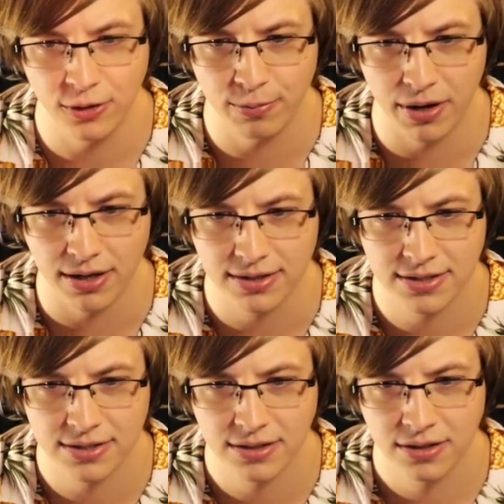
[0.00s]

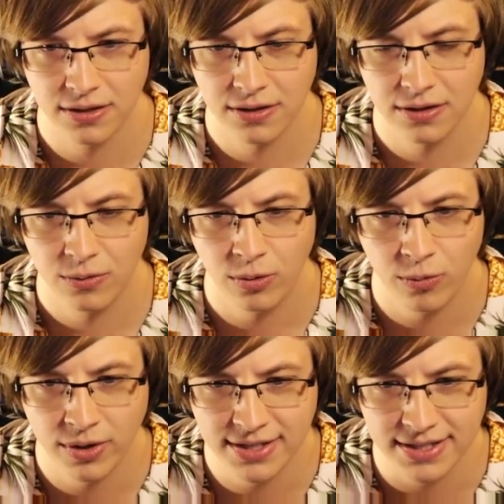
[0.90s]
box. What,
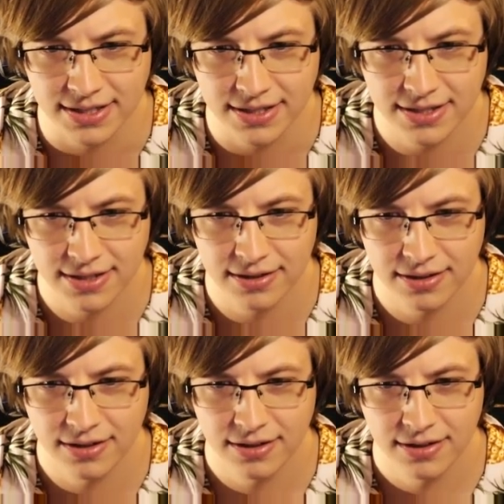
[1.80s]
what is this?
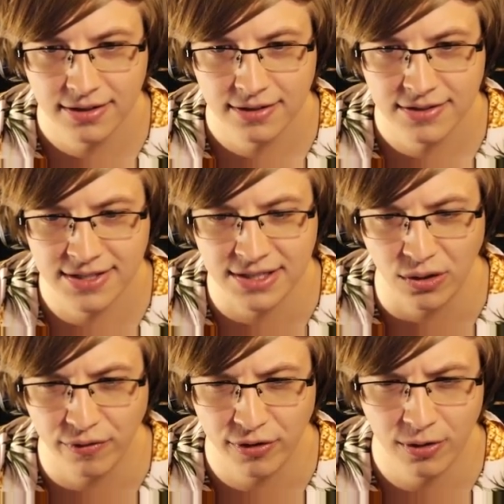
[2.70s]

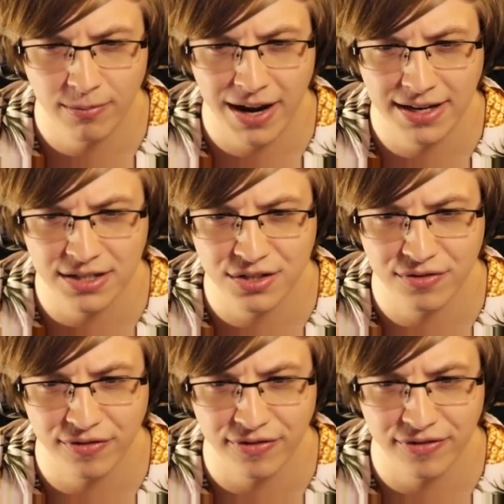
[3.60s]
Silver minus
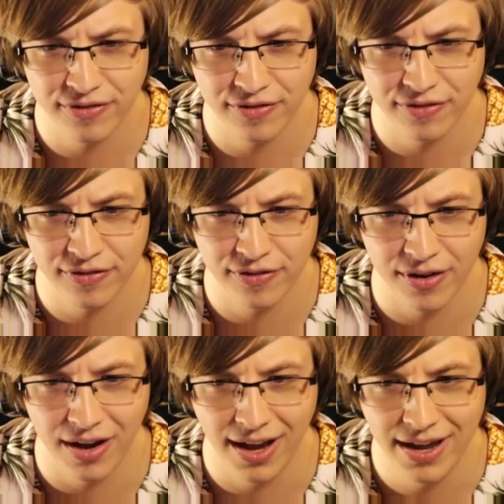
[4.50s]

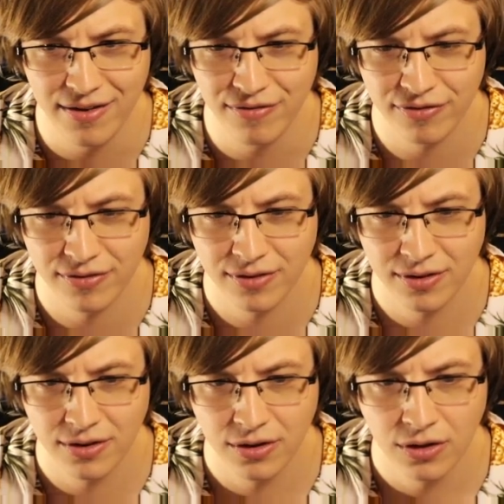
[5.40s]
five?
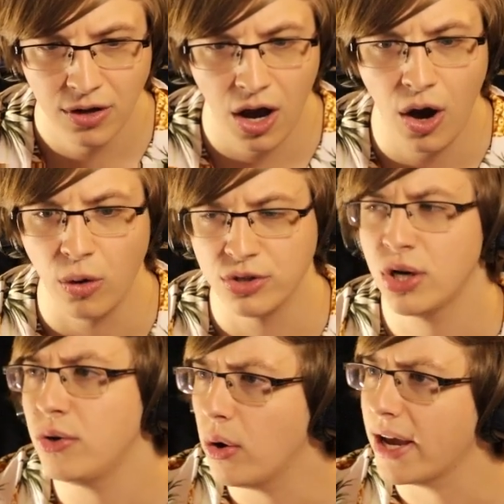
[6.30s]
Oh,
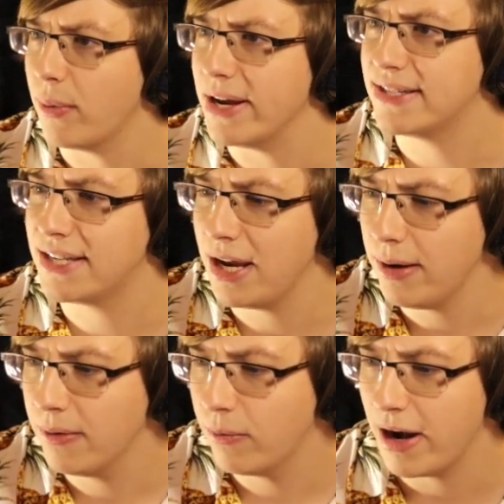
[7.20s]
so, okay, wait,
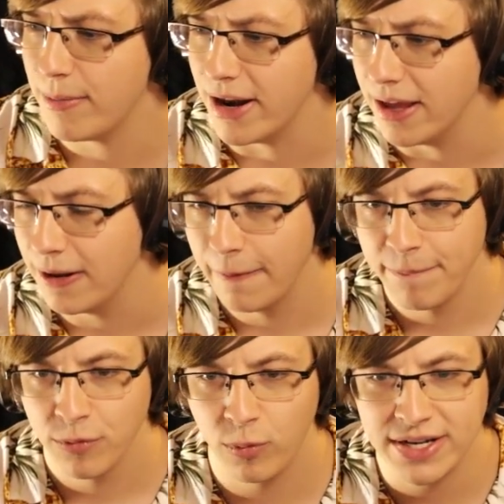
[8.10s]
see? Wait a minute.
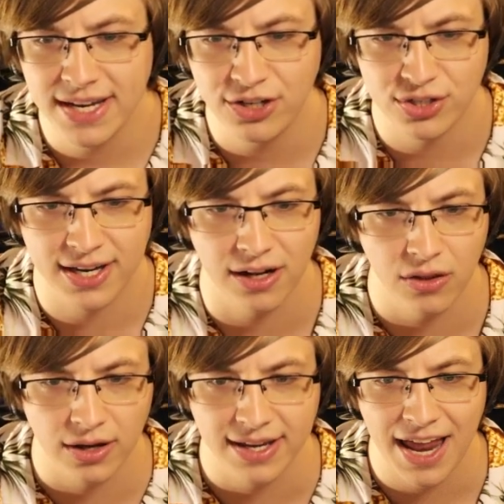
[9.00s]
We did just get
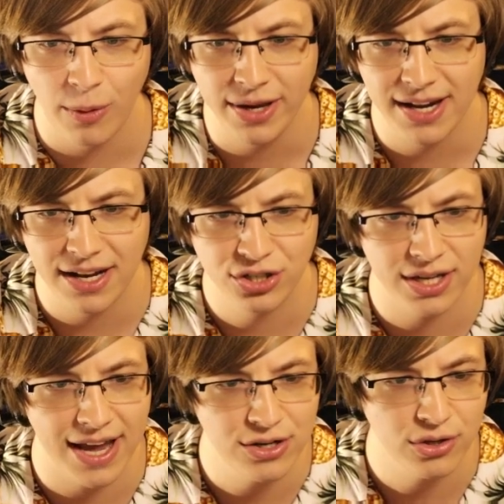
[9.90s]
unlucky. we can
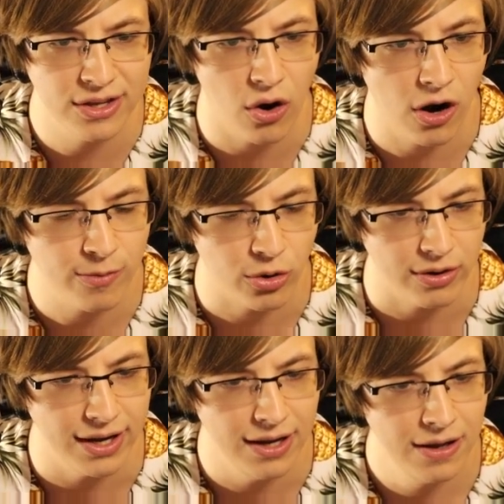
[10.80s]
actually enter the
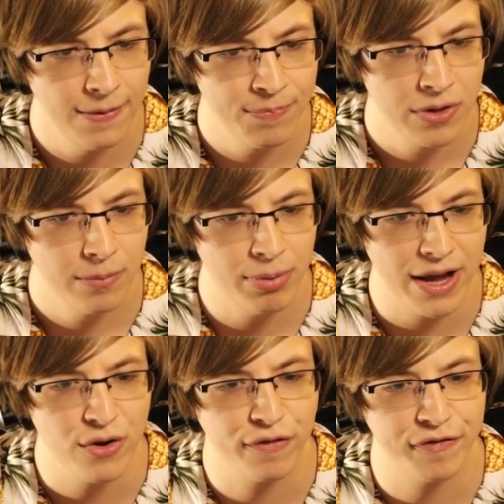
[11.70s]
armory. Buy
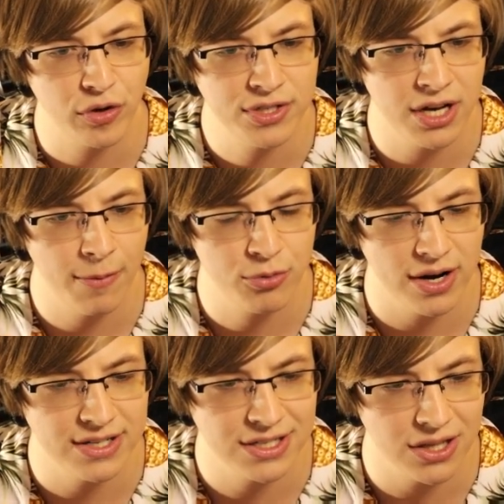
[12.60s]
your first
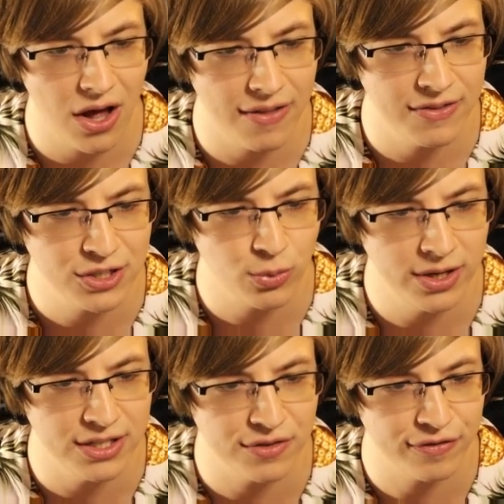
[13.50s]
upgrade slot. This one
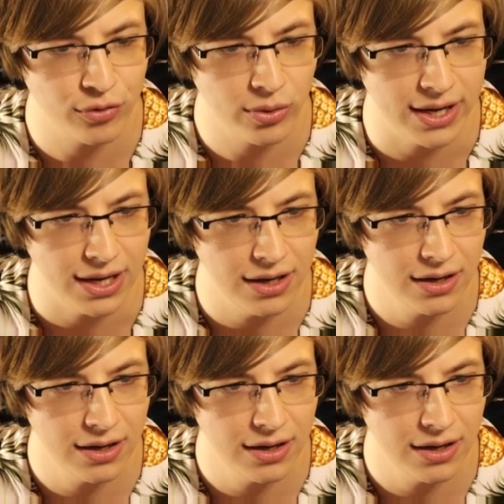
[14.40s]
is free.